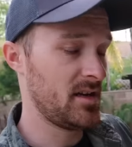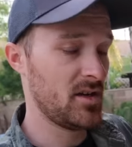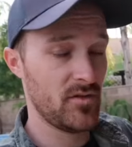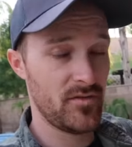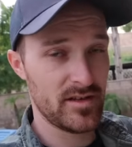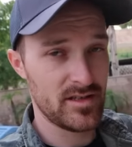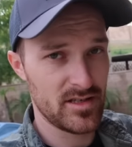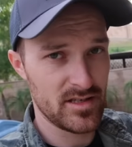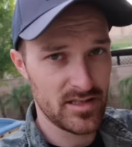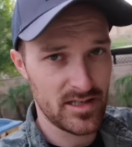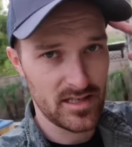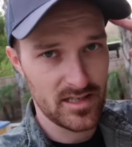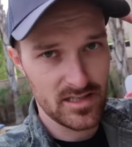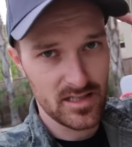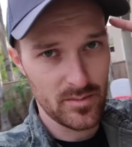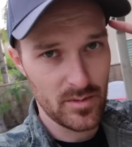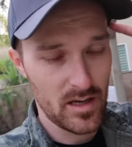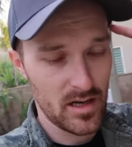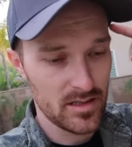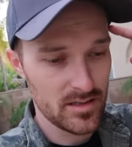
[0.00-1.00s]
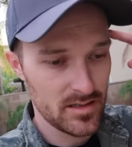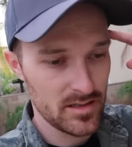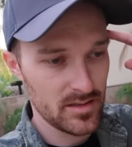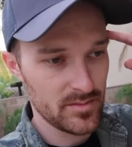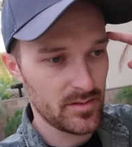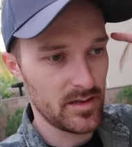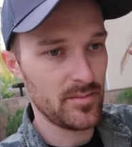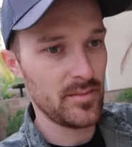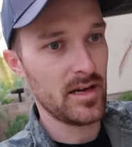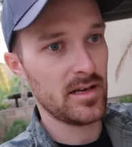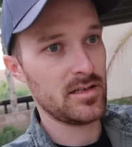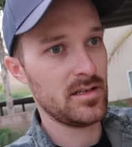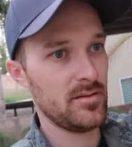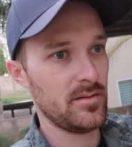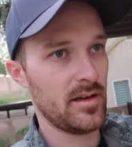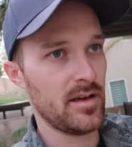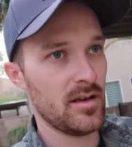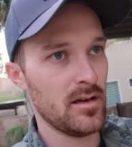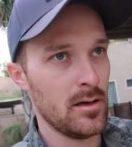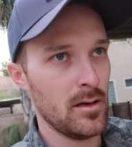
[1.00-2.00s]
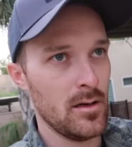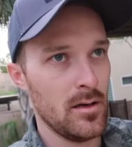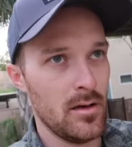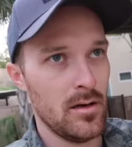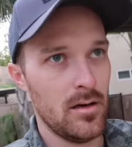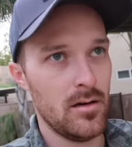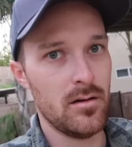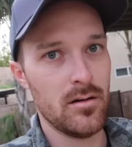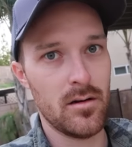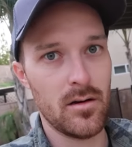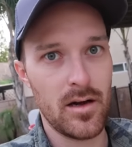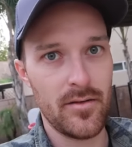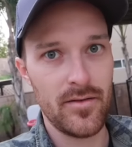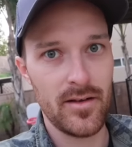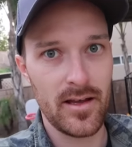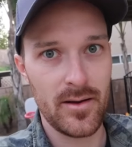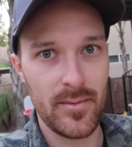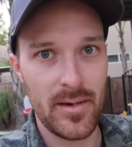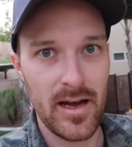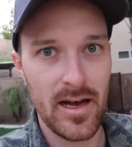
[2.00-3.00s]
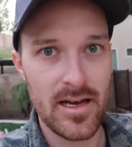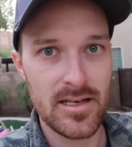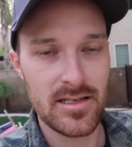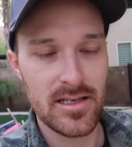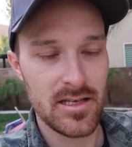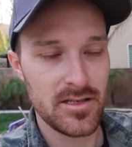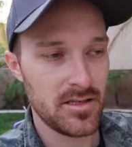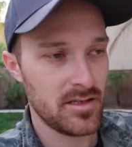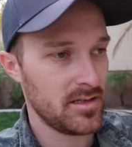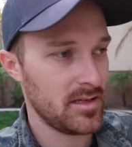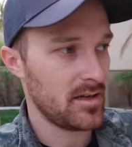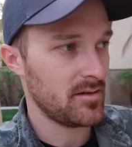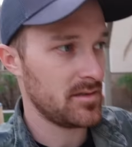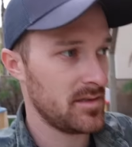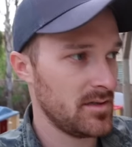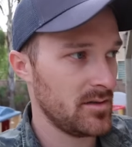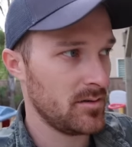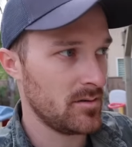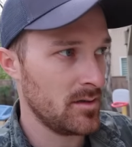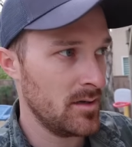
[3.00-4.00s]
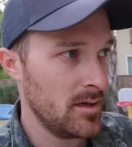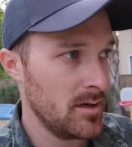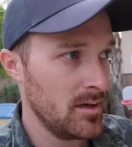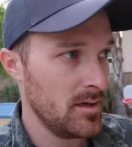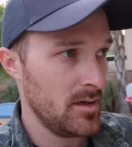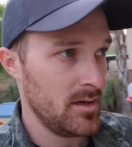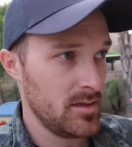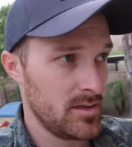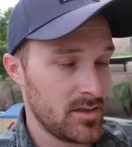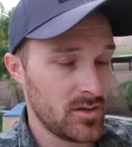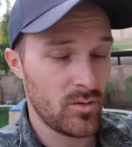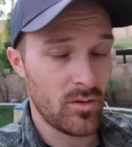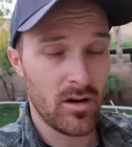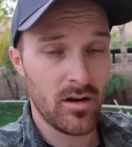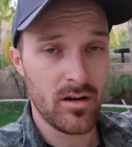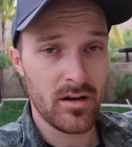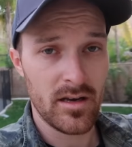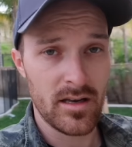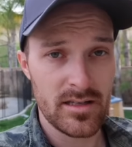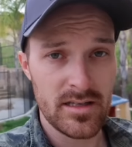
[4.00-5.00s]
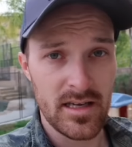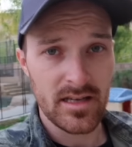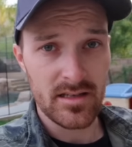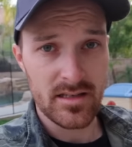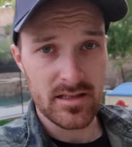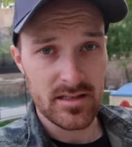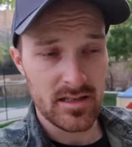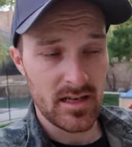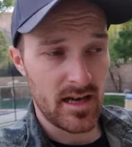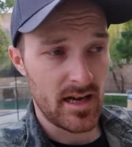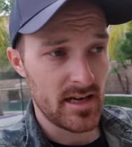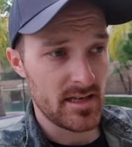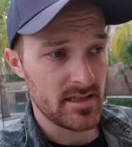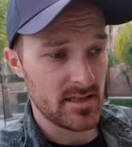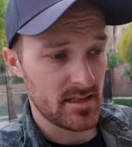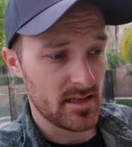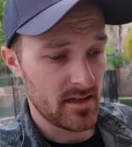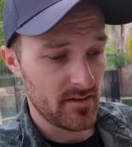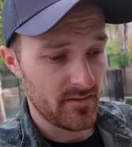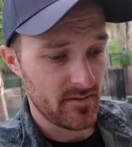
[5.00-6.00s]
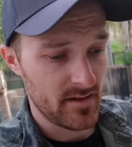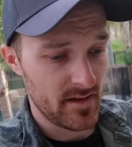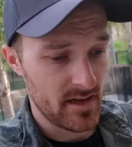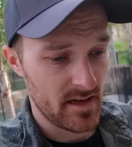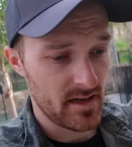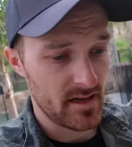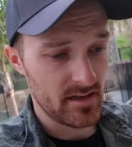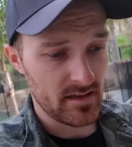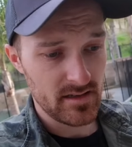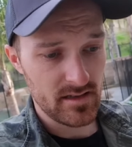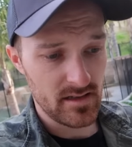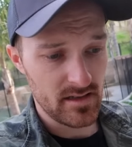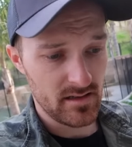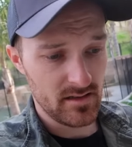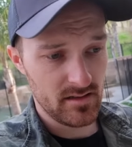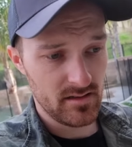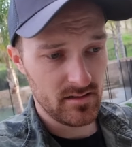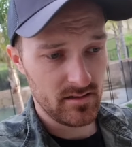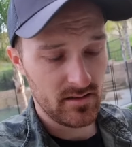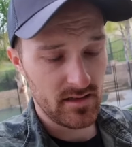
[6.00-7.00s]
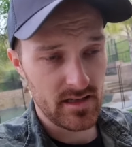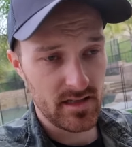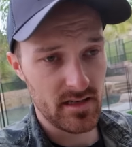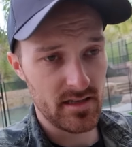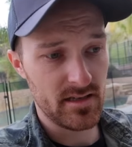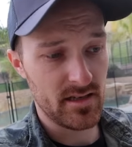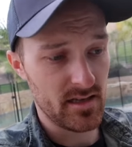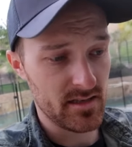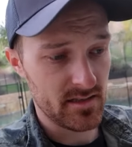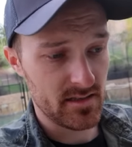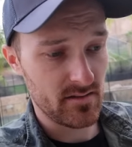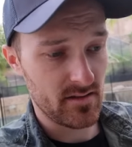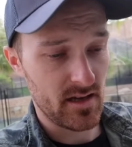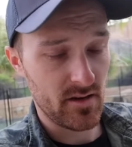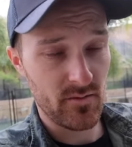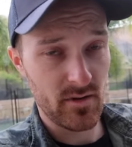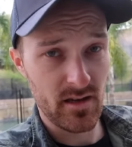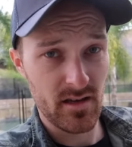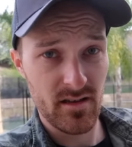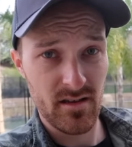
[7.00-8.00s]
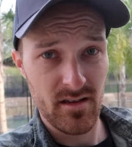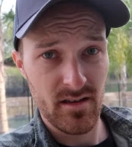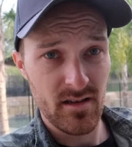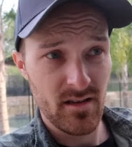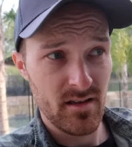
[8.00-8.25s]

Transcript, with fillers: I don't know if it's just like subconscious, but I'm actually like, oh no, I feel like my eye's itching now too. So we're all gonna take this eye stuff and uh, get it done so that way